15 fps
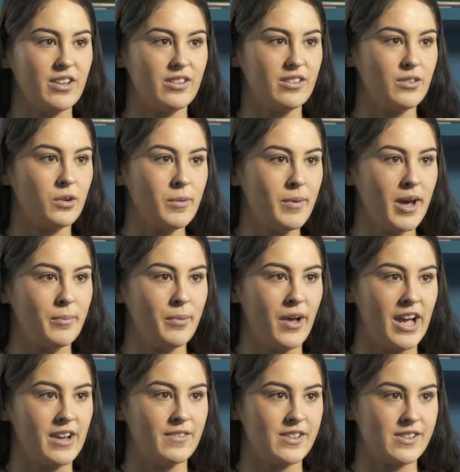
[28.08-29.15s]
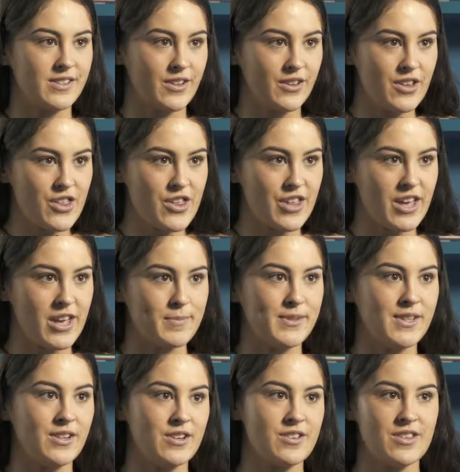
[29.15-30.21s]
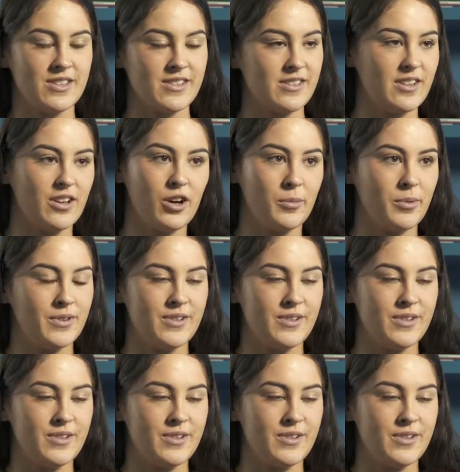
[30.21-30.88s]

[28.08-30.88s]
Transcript: you thought about applying for scholarships? You know, just hop